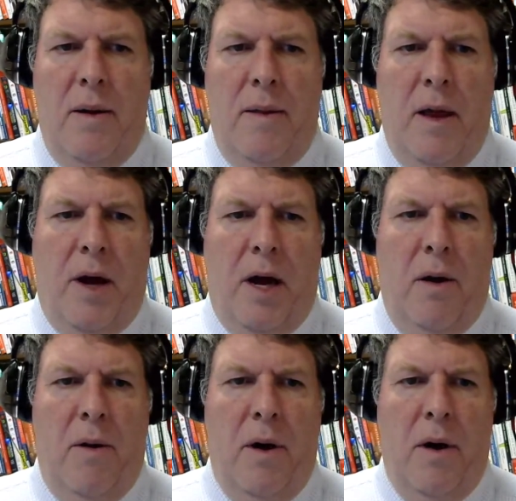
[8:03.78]
There we
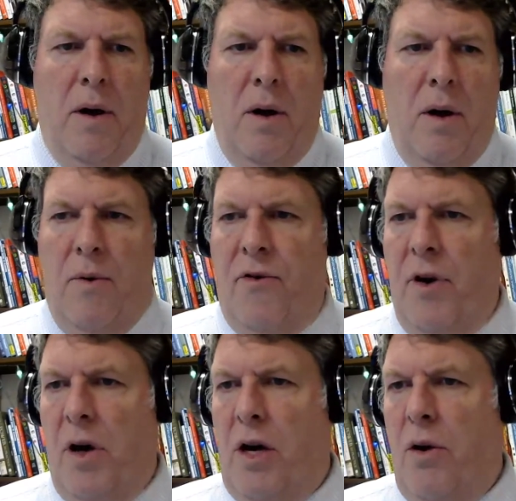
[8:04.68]
go. We're
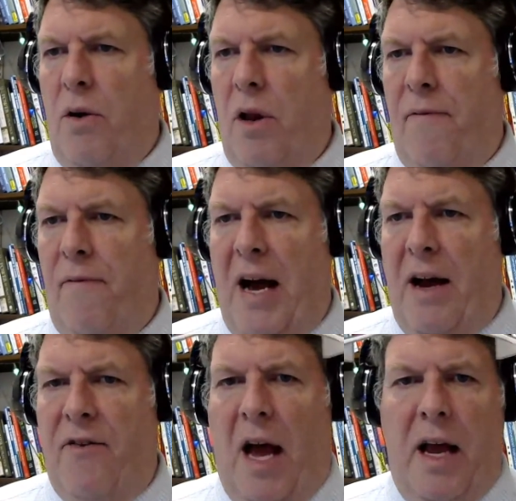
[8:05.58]
still in Google
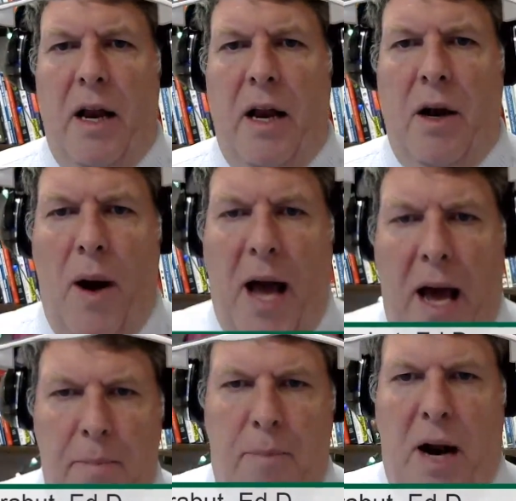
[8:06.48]
Effects. I can go
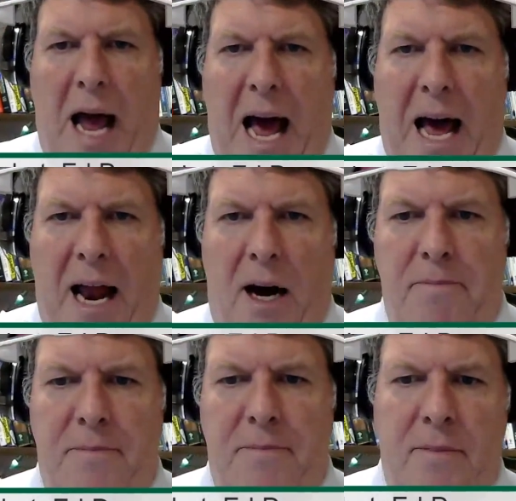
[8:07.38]
ahead and put a hat on,
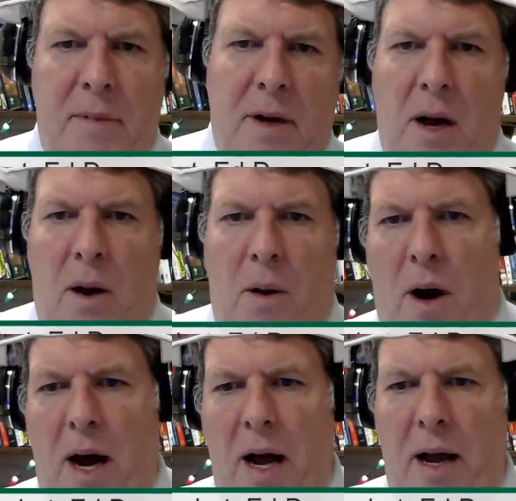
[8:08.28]

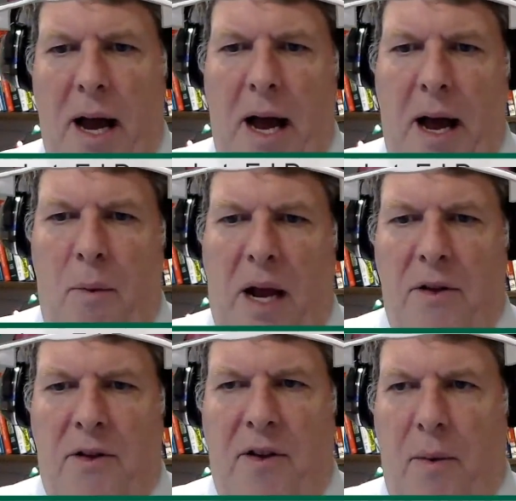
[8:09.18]
right? And we can
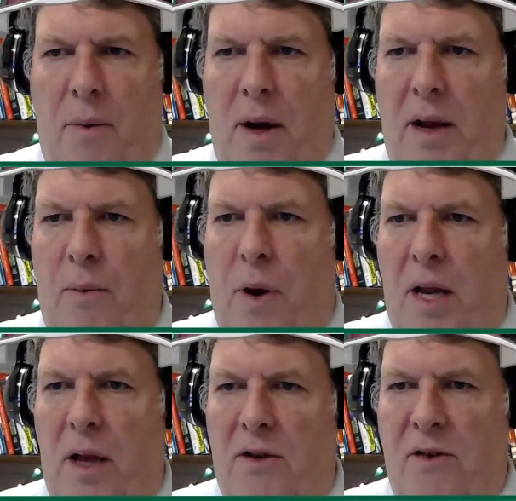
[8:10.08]
see what it
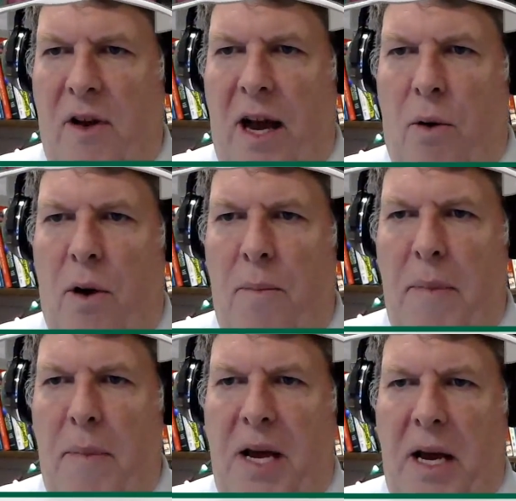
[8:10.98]
looks like, or
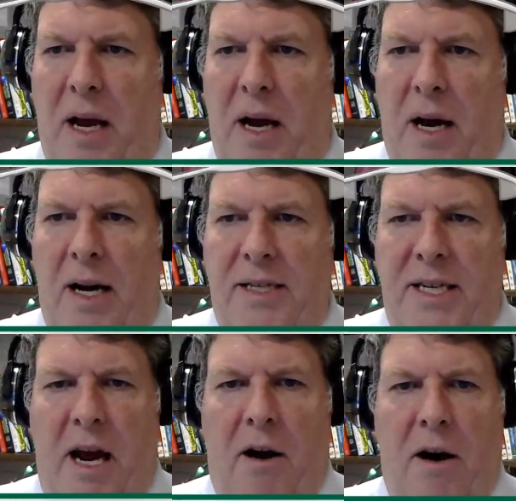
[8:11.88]
maybe a
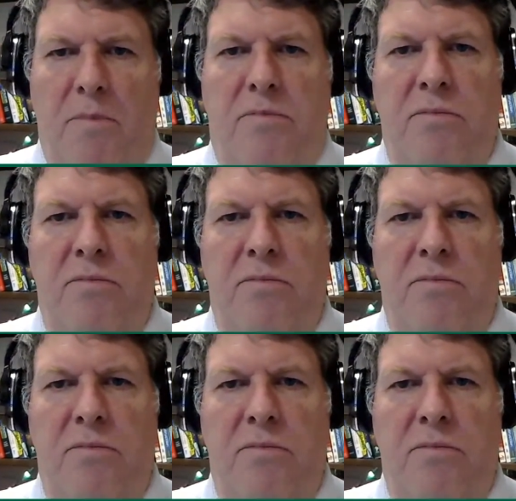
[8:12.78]
tiara.